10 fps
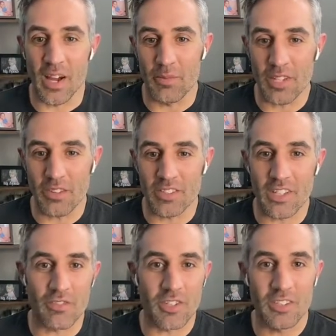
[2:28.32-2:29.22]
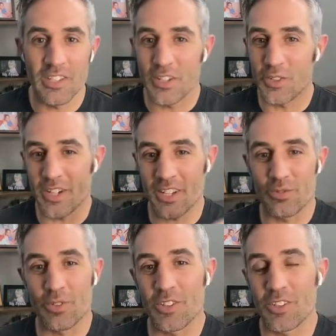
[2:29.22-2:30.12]
I'm Dave in Denver. Go
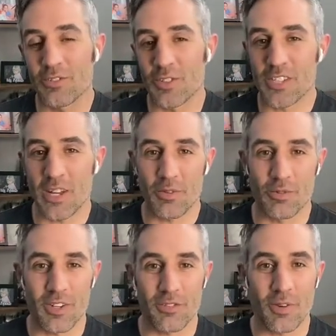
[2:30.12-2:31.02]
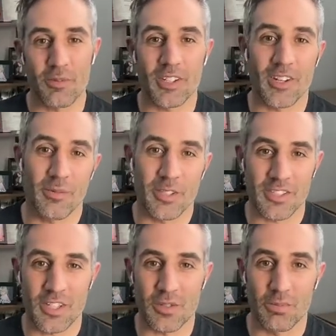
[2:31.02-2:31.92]
ahead, throw your first name and where you're from in the
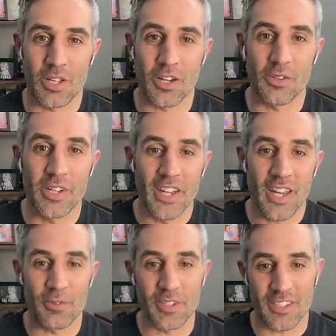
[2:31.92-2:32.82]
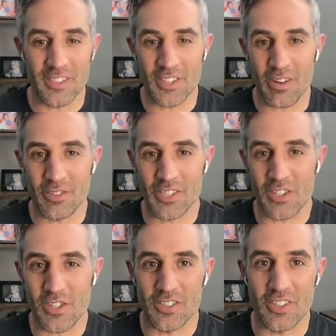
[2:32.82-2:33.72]
comment section below, and we'll get this
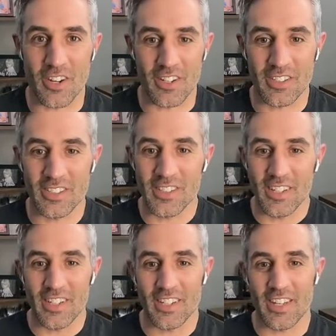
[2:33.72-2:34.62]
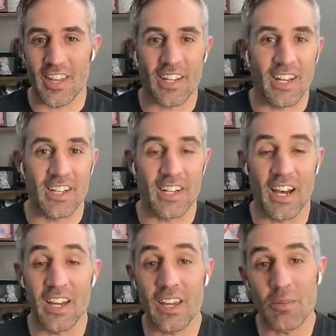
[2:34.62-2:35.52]
conversation started. And then
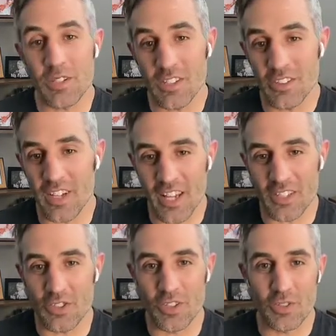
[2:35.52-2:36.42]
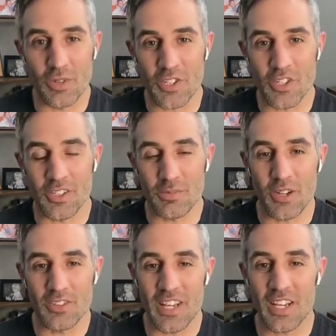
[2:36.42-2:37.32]
I am here to answer your questions
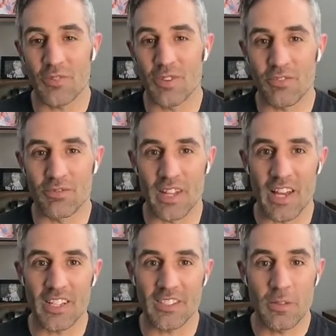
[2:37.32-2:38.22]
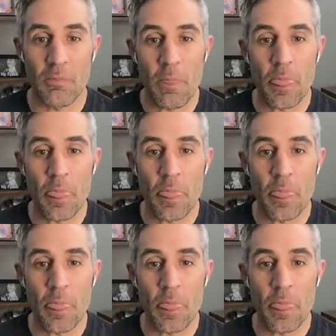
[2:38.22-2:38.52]
about dating red flags.